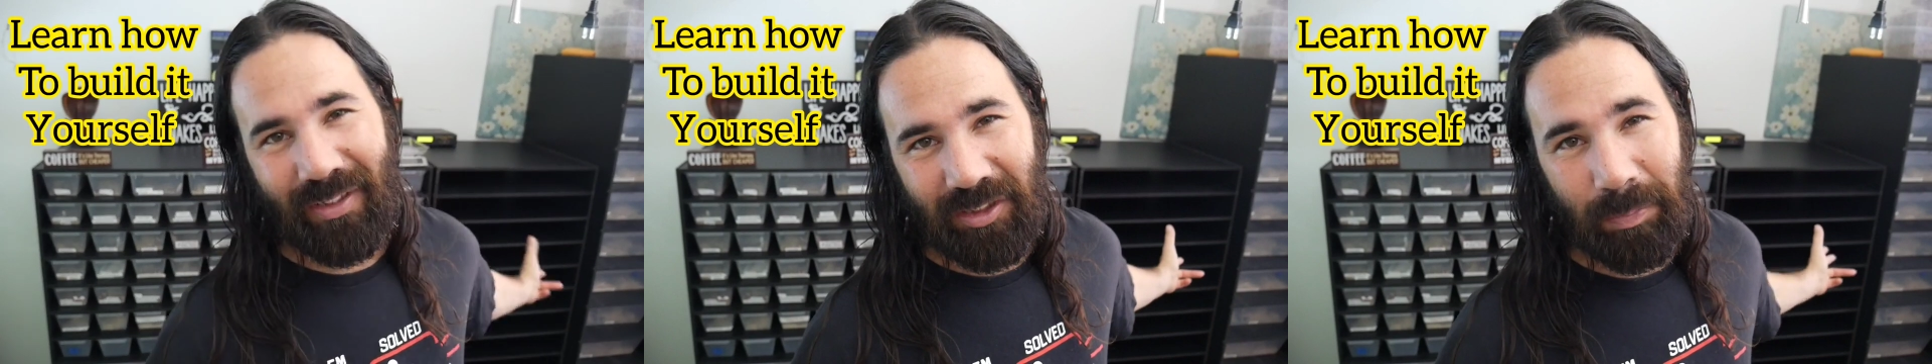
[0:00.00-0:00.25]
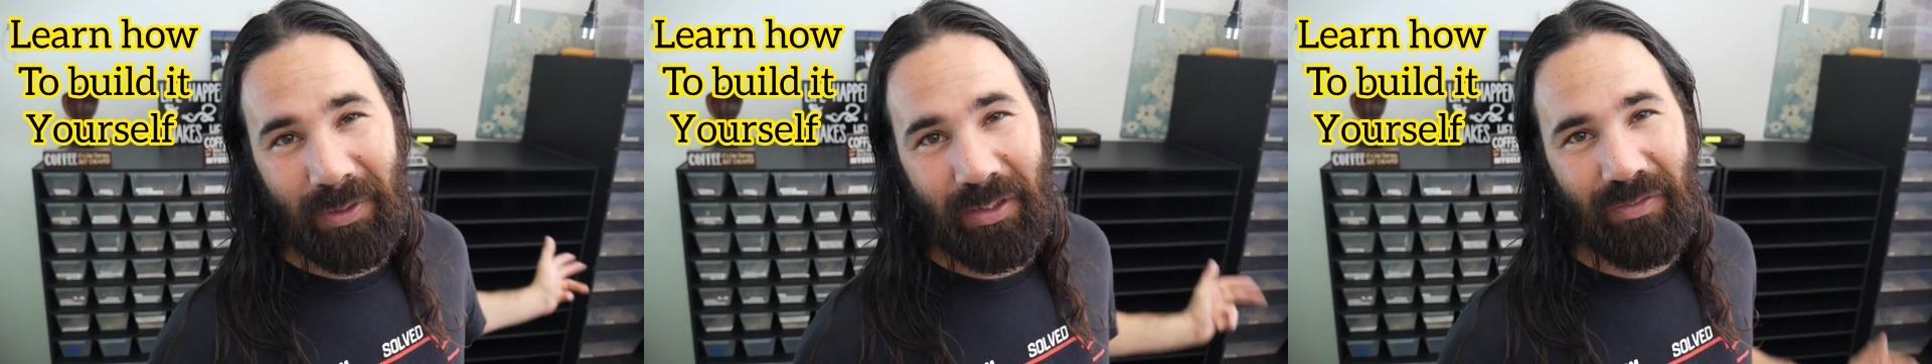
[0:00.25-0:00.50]

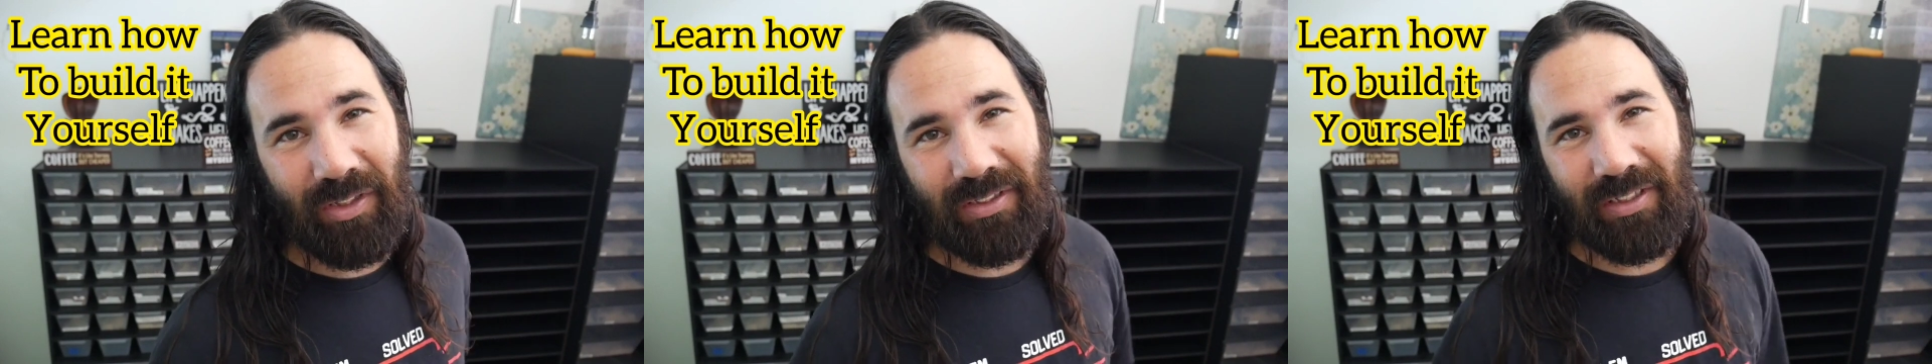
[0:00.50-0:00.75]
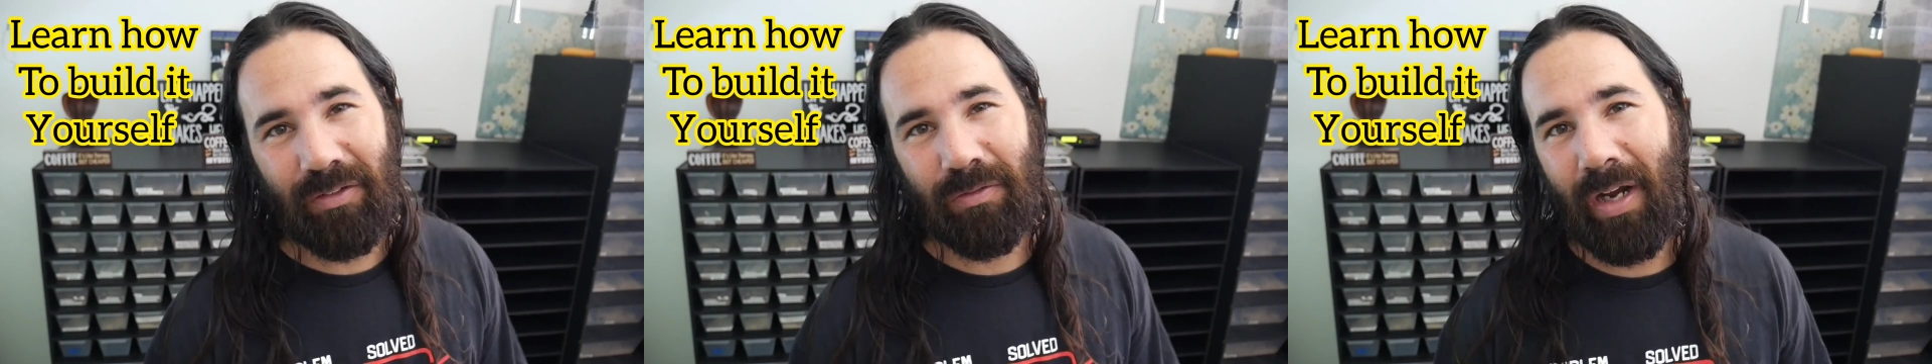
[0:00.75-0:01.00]
this
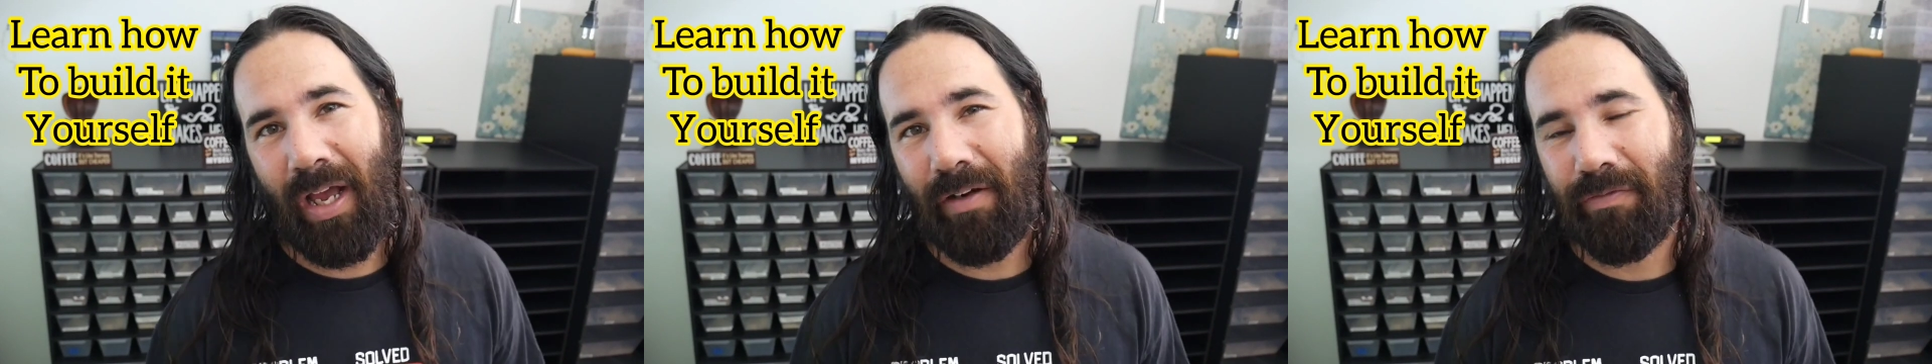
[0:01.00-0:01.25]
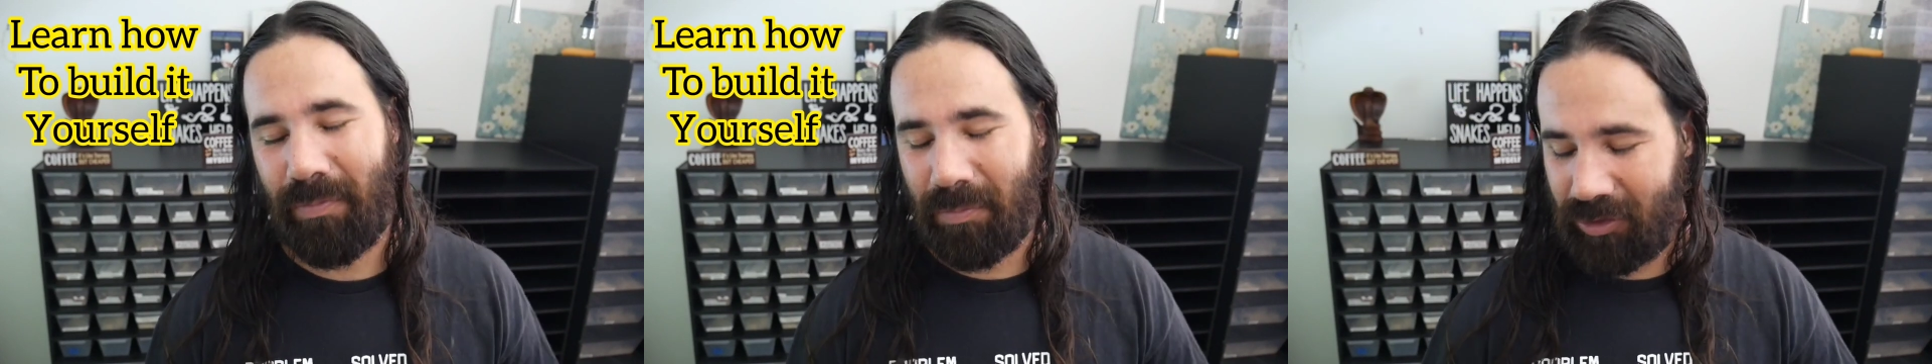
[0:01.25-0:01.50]
PVC
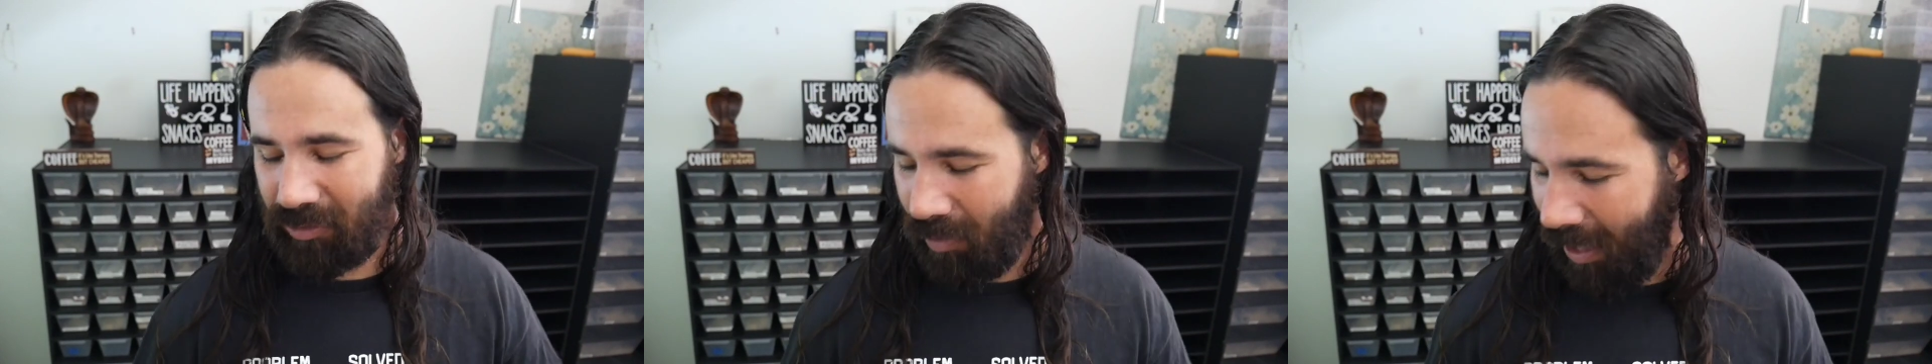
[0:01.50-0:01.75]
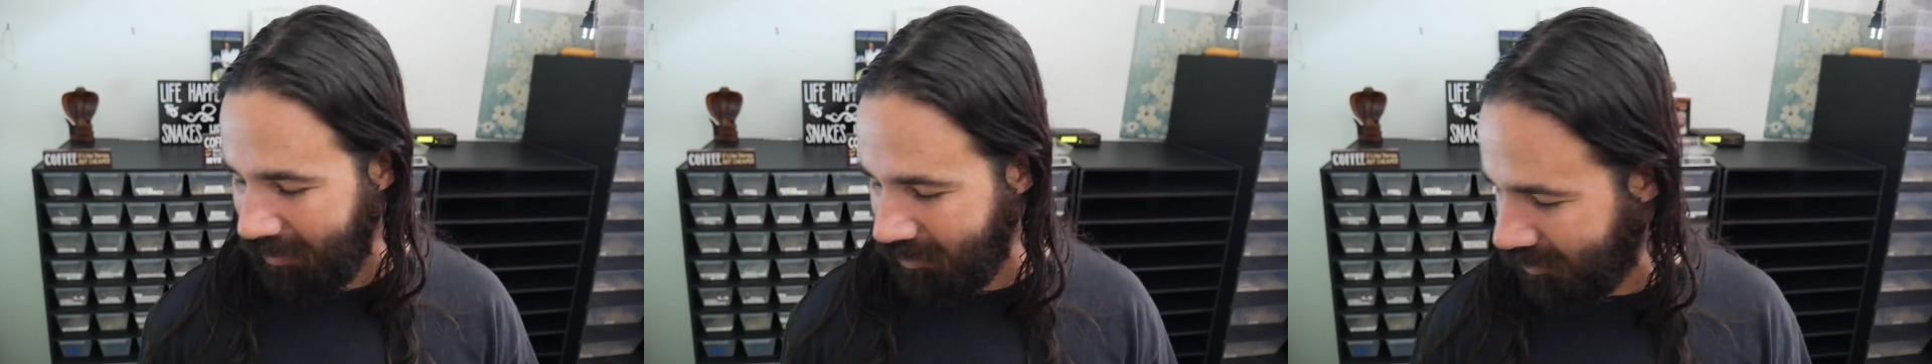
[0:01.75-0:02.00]
rack from
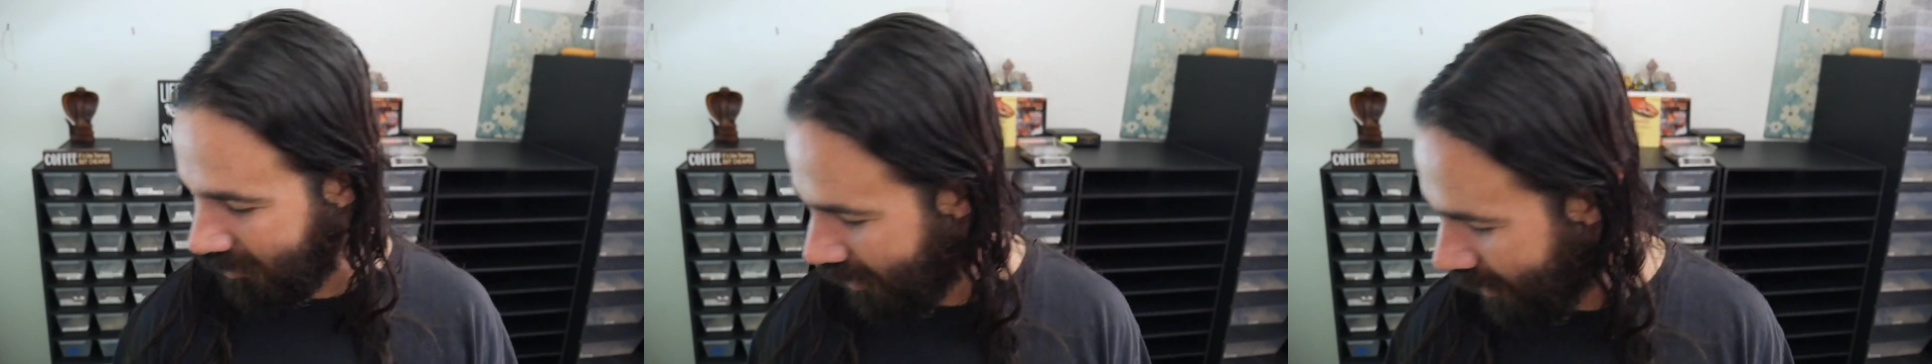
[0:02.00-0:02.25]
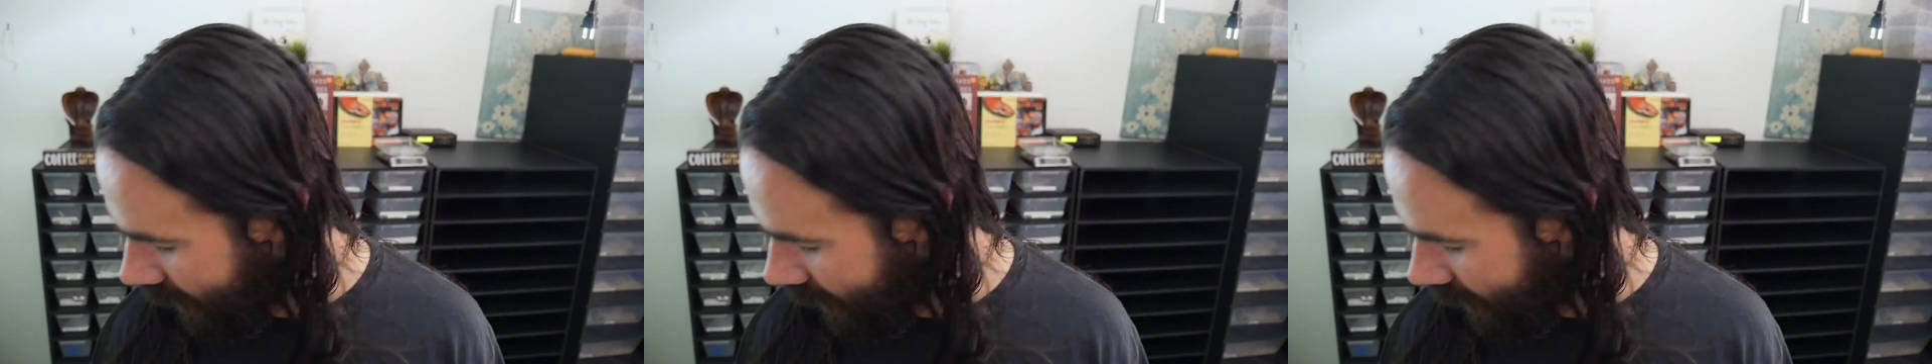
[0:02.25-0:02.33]
scratch.